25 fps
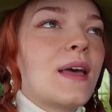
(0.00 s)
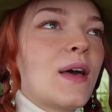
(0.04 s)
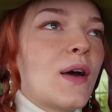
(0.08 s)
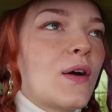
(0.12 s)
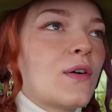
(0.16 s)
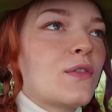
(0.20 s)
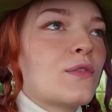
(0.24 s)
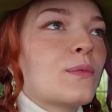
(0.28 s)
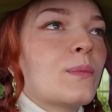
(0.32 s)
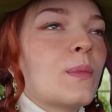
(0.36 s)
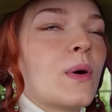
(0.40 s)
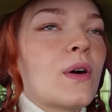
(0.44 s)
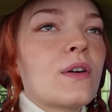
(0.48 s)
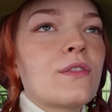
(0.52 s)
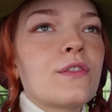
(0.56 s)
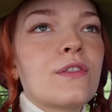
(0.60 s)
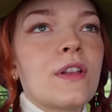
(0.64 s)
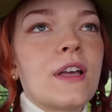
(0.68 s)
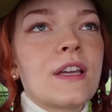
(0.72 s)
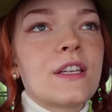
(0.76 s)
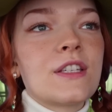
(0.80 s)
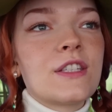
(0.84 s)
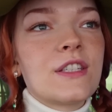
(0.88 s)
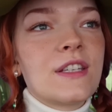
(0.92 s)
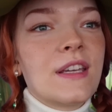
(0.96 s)
of mock
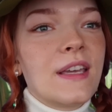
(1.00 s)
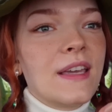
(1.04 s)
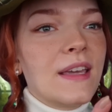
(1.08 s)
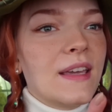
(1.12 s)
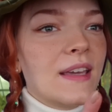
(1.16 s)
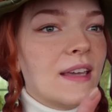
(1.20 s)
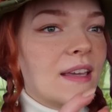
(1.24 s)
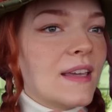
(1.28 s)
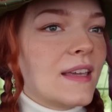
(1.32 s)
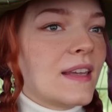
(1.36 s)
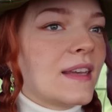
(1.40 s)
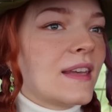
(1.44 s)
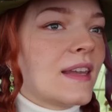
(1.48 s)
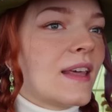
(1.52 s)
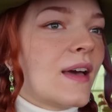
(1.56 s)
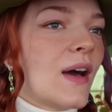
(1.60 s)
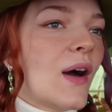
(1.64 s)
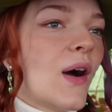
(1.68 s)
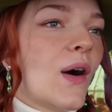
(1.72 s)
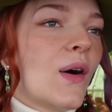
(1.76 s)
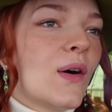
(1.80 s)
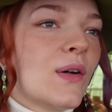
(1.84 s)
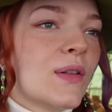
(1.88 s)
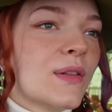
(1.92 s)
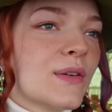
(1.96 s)
flesh in
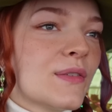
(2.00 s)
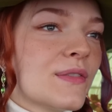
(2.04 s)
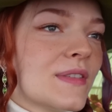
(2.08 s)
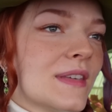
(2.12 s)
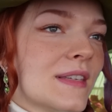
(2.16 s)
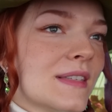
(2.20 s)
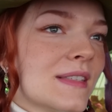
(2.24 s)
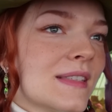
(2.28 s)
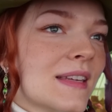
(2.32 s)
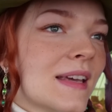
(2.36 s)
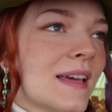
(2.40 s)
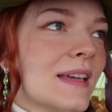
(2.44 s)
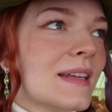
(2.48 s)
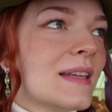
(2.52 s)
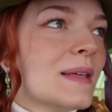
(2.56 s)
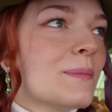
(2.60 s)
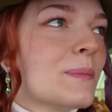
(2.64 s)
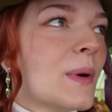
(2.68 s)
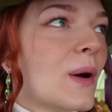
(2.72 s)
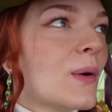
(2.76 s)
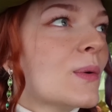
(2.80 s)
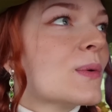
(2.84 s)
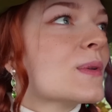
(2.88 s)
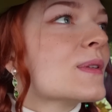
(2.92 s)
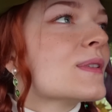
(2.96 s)
all of these tiny
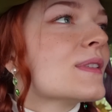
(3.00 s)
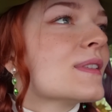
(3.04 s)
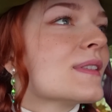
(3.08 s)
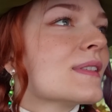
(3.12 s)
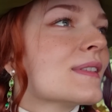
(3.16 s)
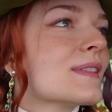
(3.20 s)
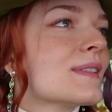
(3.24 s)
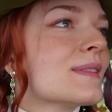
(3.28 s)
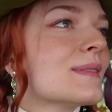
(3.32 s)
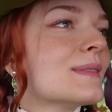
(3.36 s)
bowls.